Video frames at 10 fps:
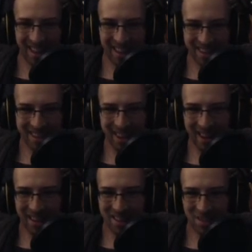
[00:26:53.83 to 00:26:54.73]

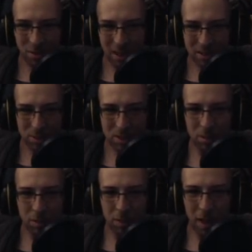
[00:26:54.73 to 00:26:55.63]
okay, so that's what's
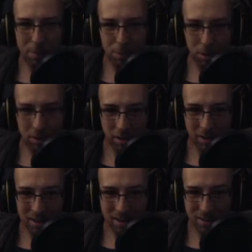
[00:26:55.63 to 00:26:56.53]
through that portal. At
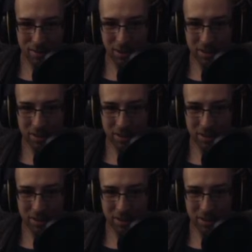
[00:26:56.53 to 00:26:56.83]
least that's as far